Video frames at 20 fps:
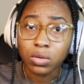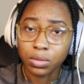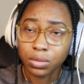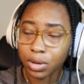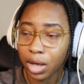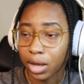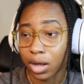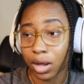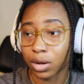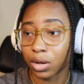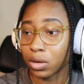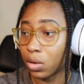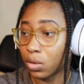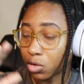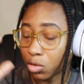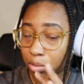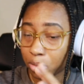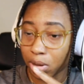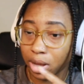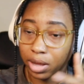I gotta go do
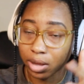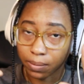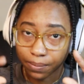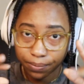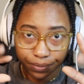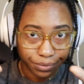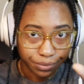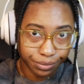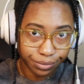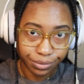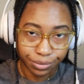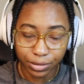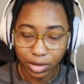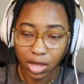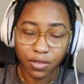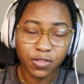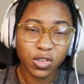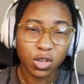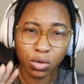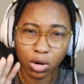my,
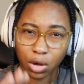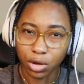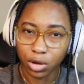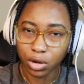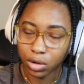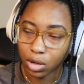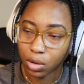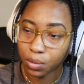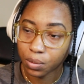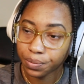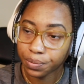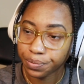if you know, you know.